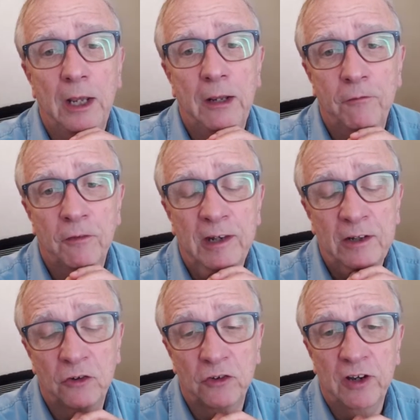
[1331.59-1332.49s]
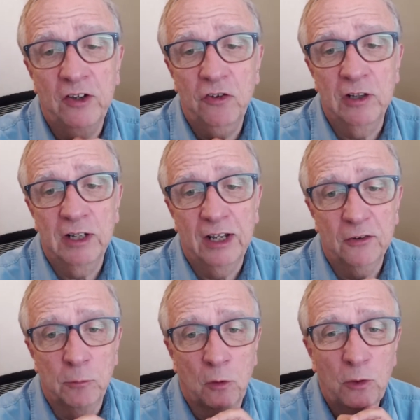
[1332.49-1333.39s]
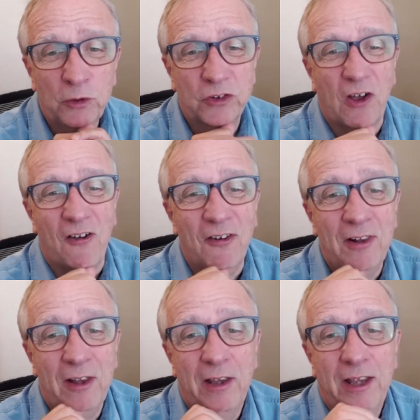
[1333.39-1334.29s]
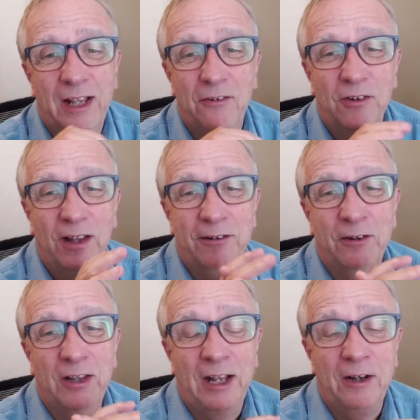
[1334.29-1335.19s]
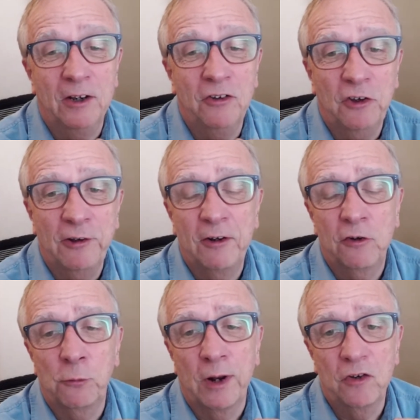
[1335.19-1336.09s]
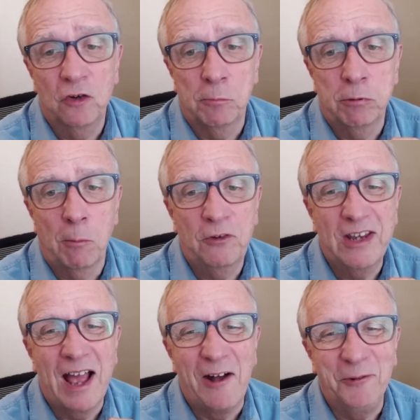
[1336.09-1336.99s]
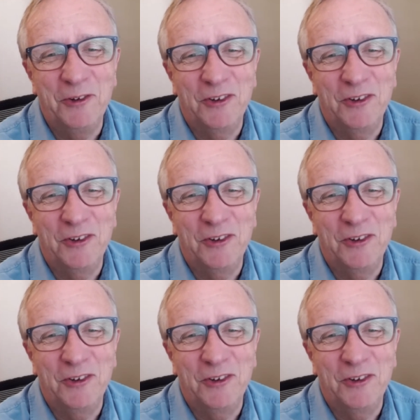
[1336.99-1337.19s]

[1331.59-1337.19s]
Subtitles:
if the legislation gets more hostile in continuing to rent your property out.